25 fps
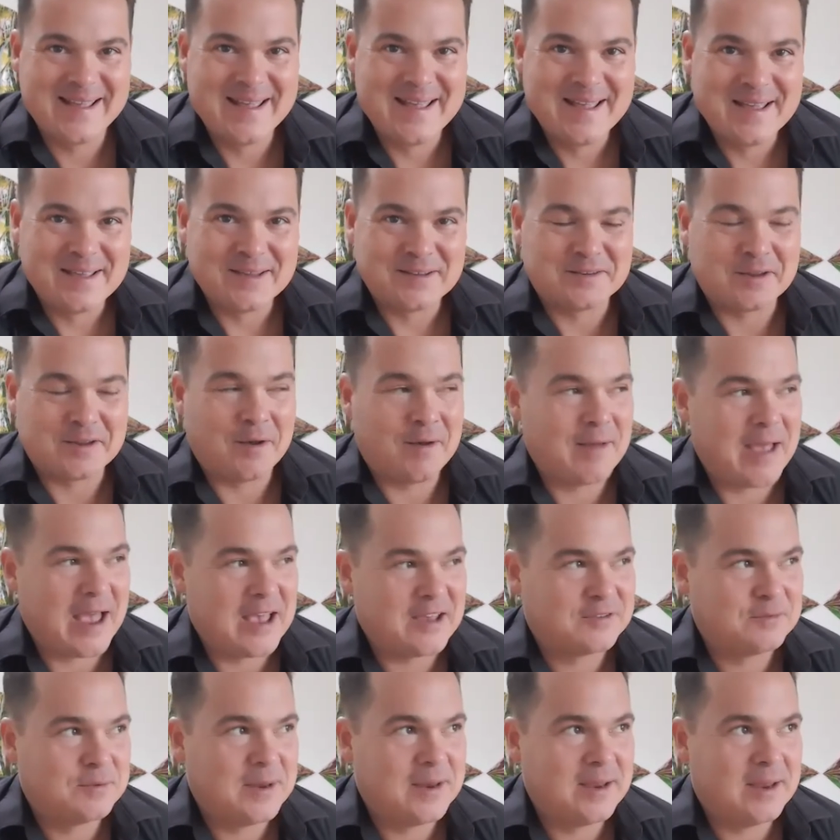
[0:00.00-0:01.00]
So as
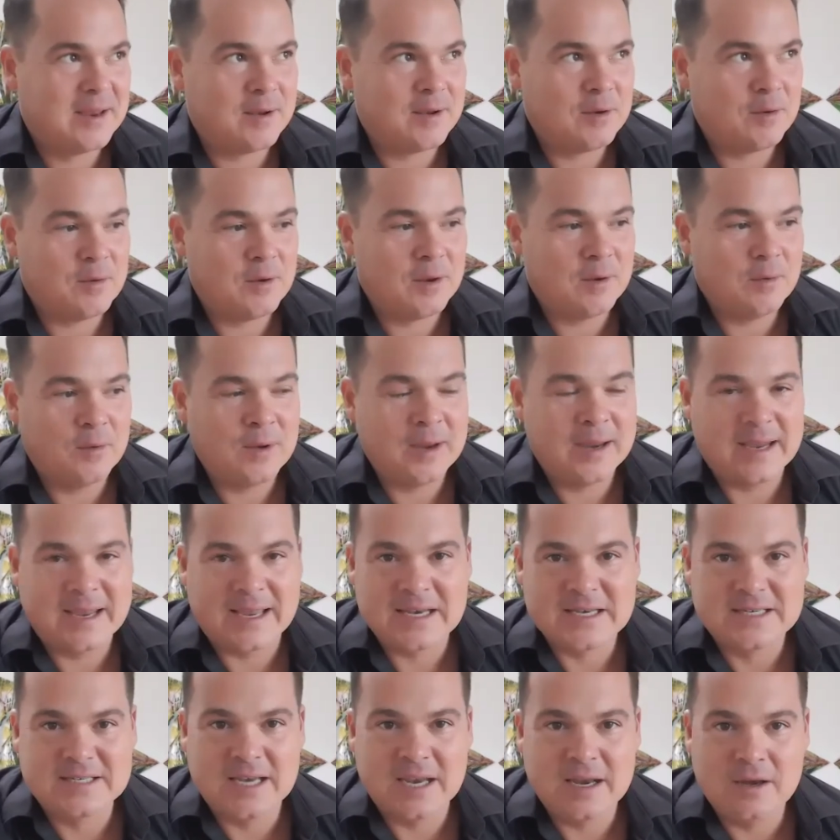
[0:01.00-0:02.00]
we
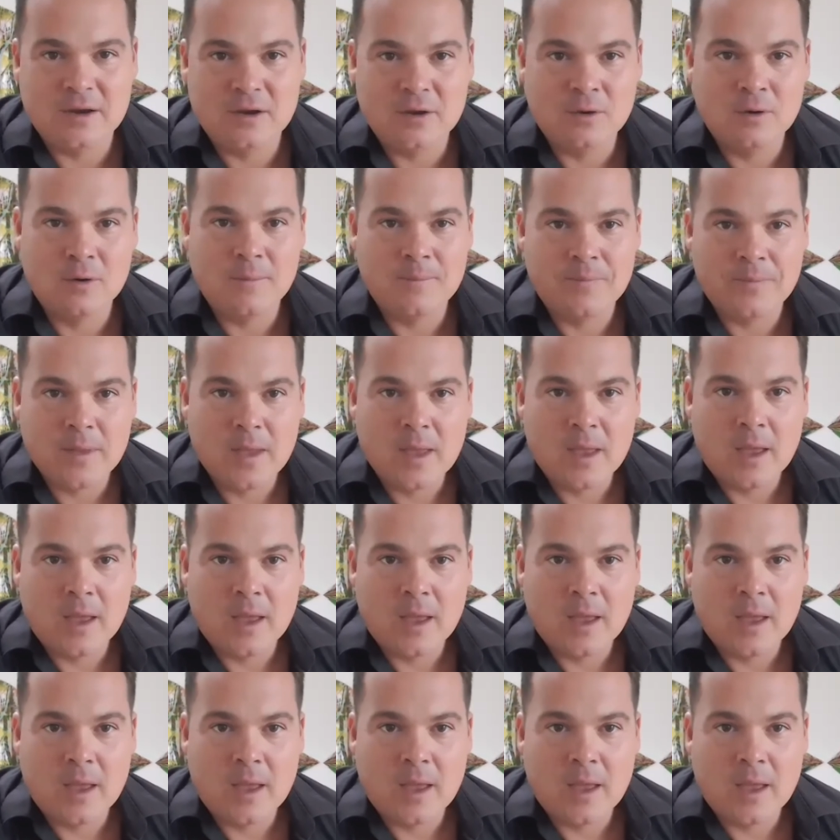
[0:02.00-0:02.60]
continue,